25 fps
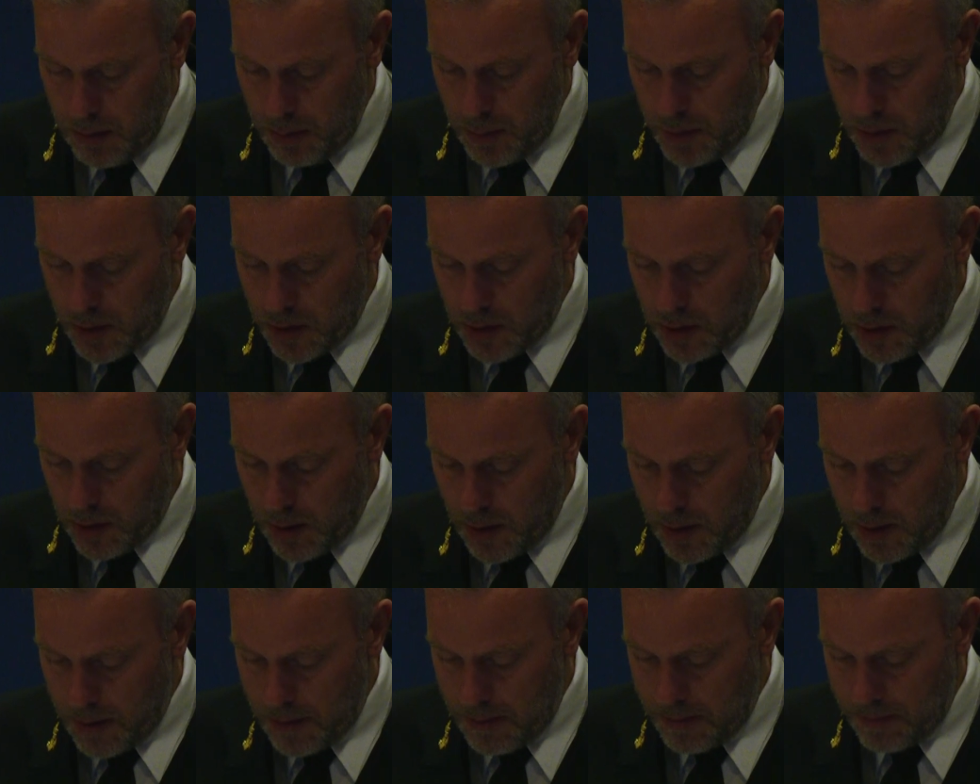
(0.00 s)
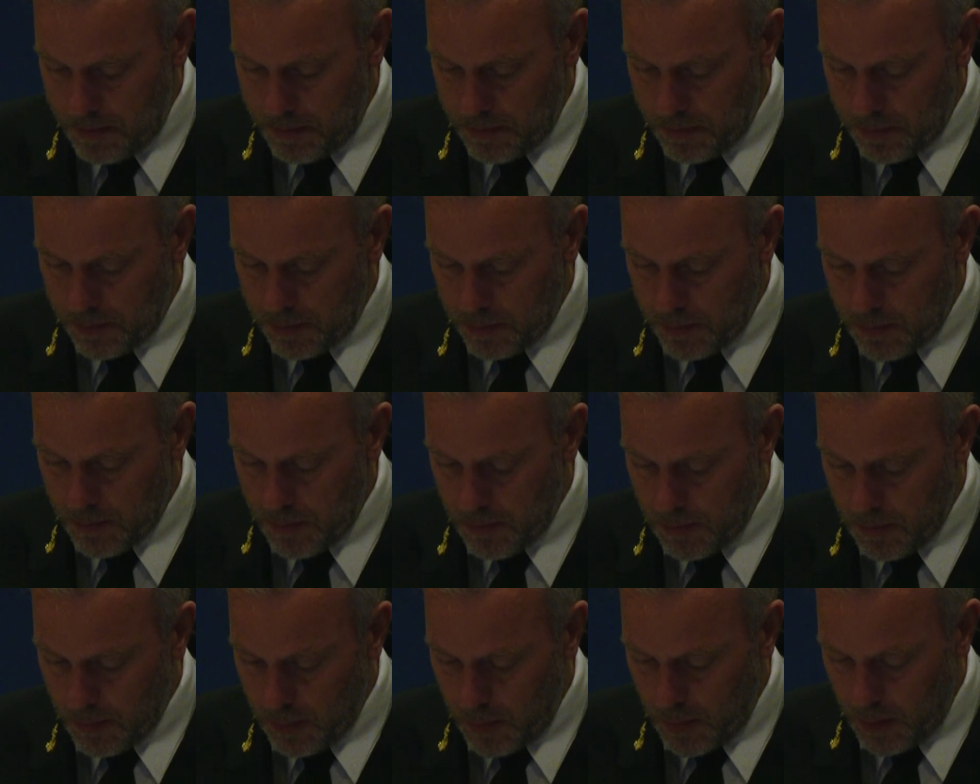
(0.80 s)
Minister Gram,
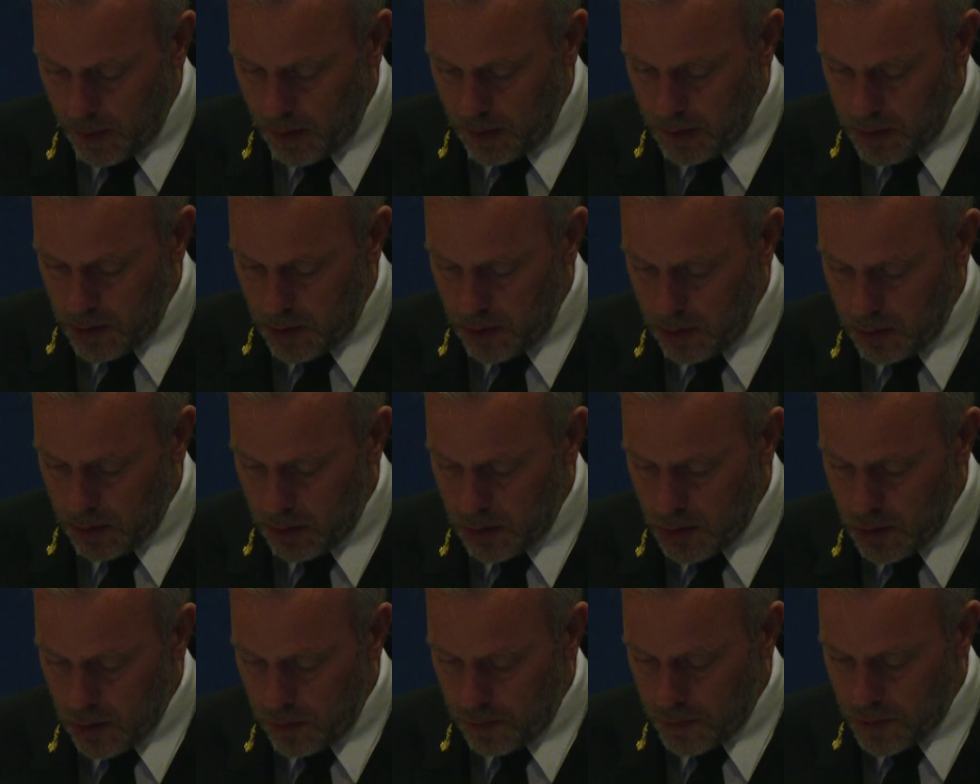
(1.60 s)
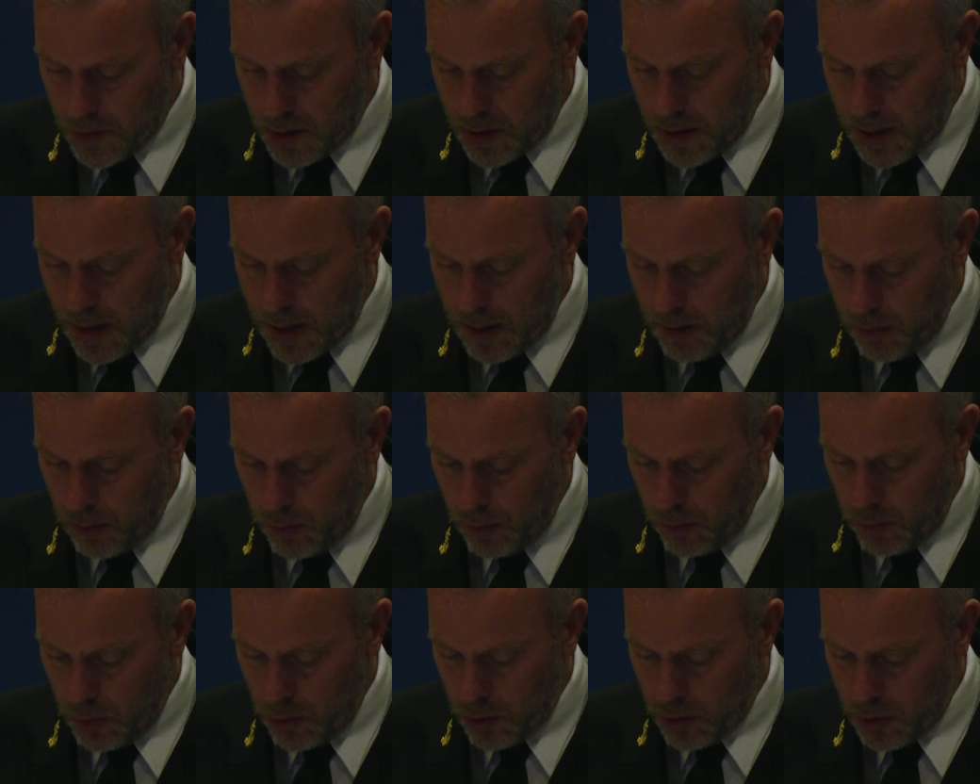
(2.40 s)
General Kristoffersen and I
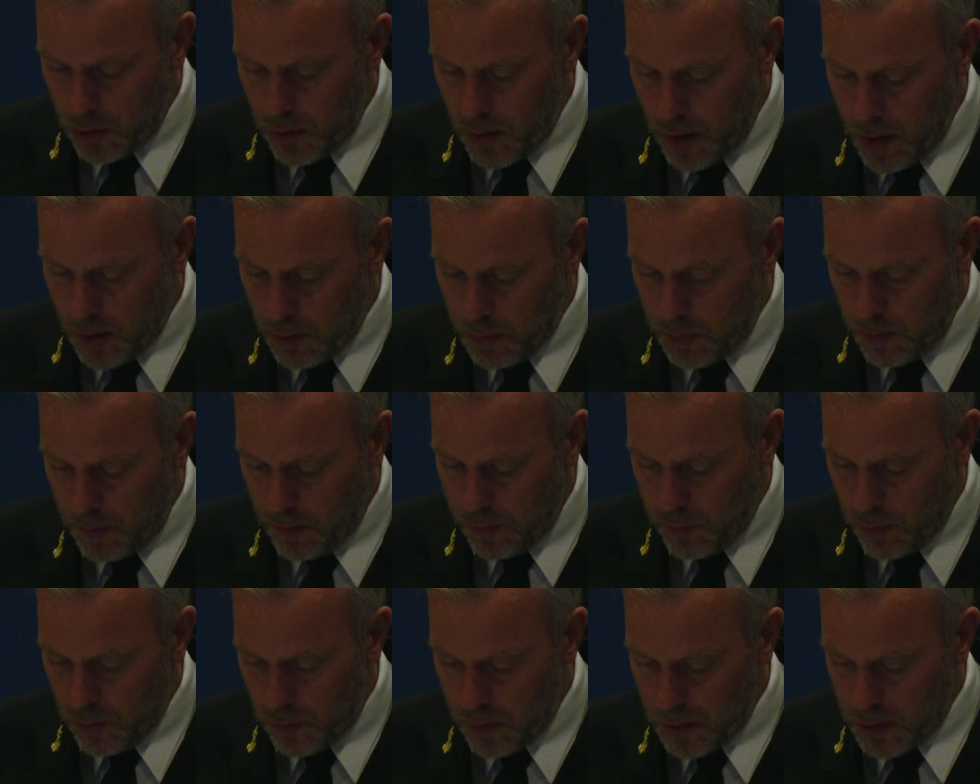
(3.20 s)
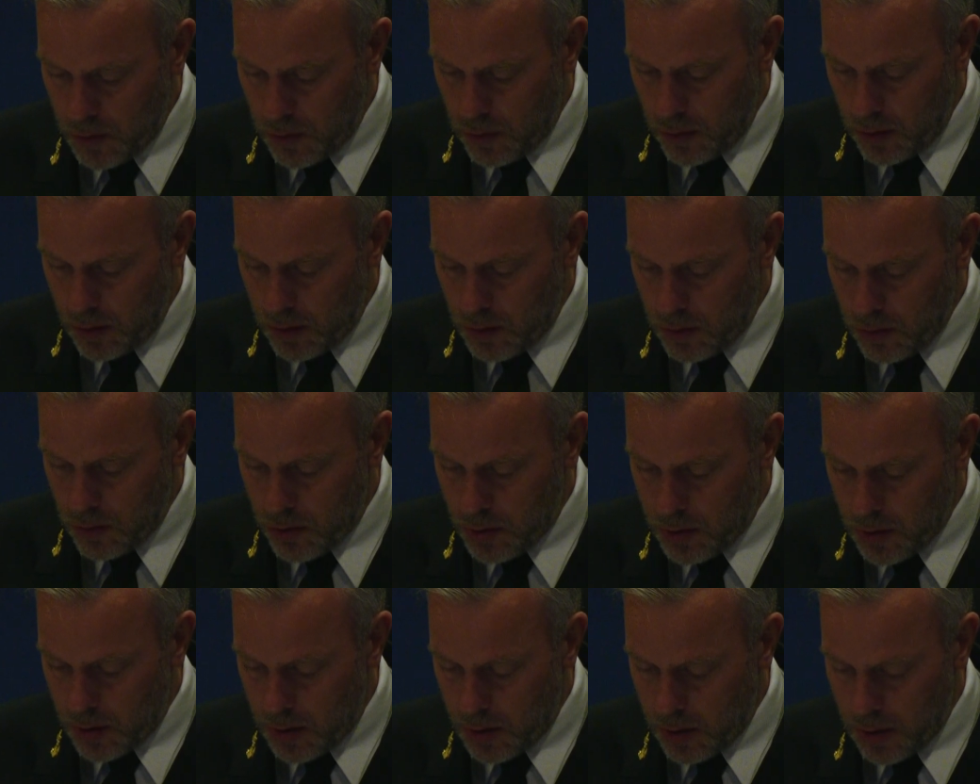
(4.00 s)
will walk you out before returning to
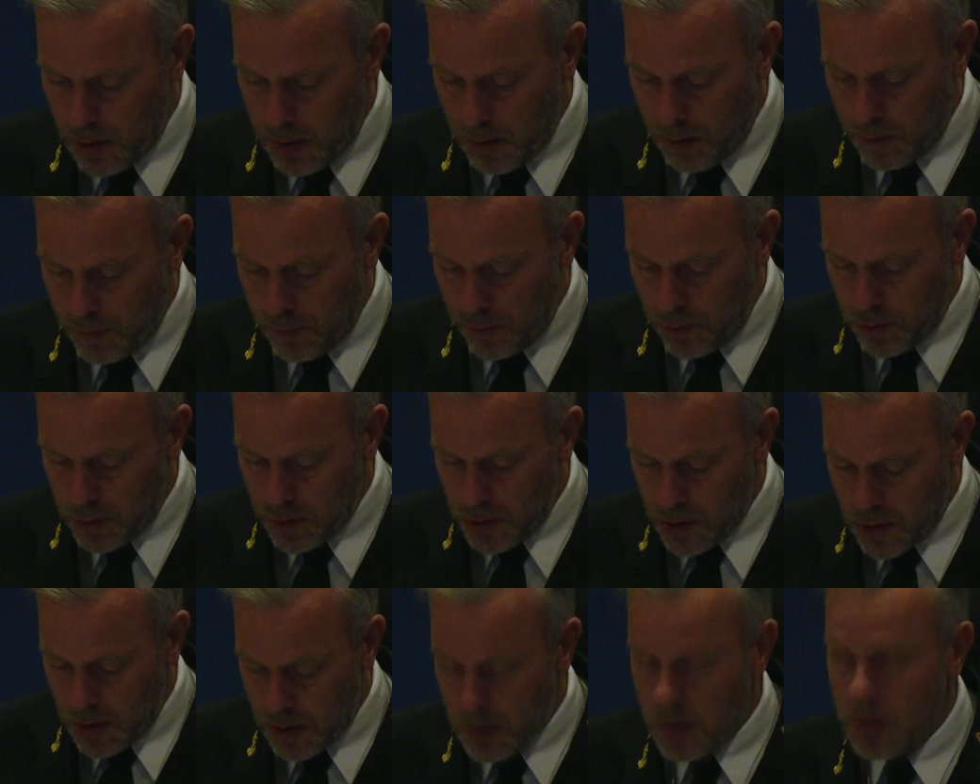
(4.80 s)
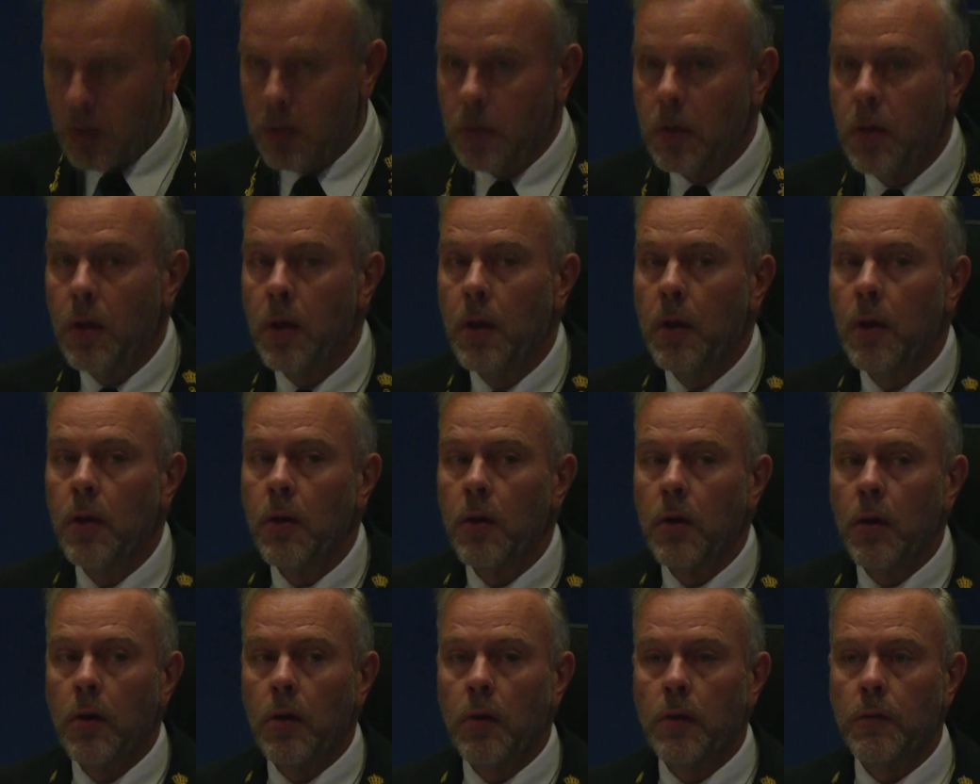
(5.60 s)
start our first session
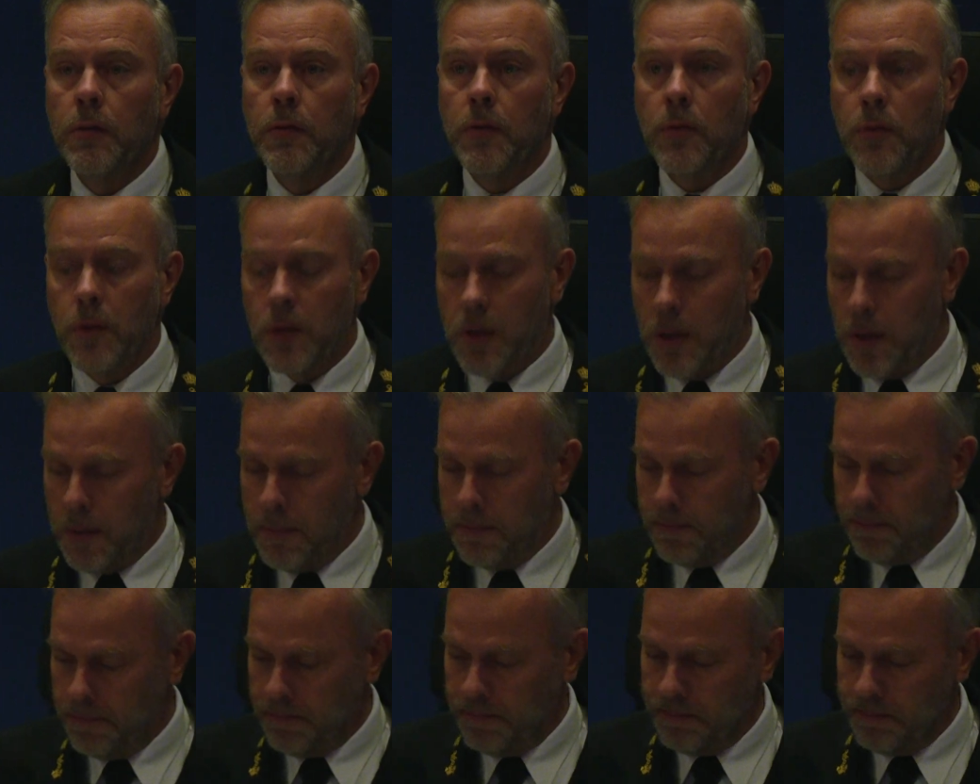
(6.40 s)
of the day.